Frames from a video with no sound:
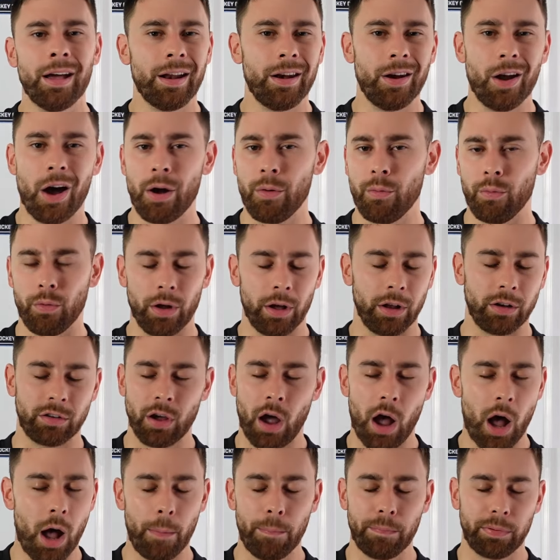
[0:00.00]
not a
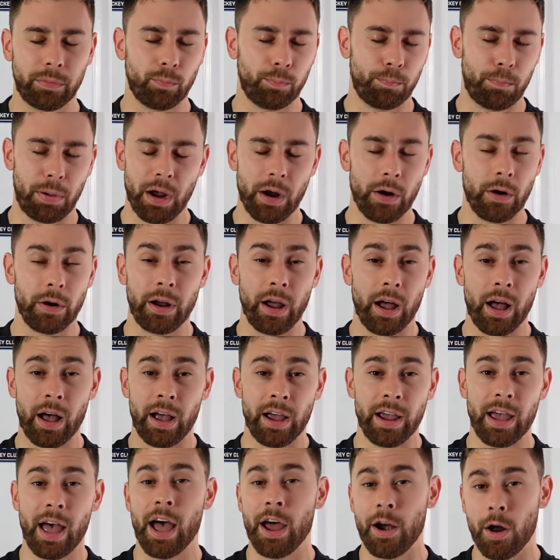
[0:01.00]
top pair
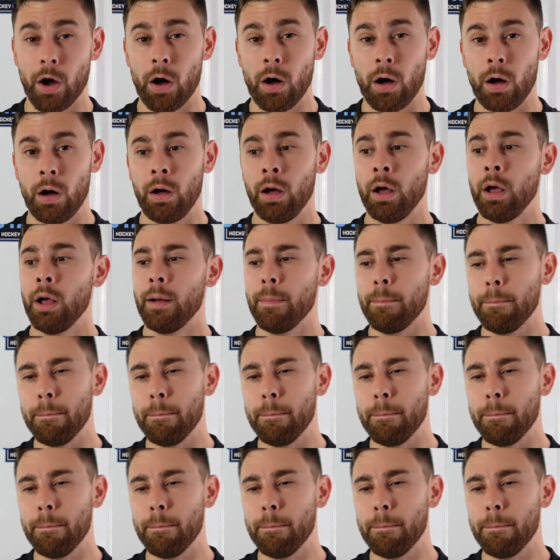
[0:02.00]
guy at all.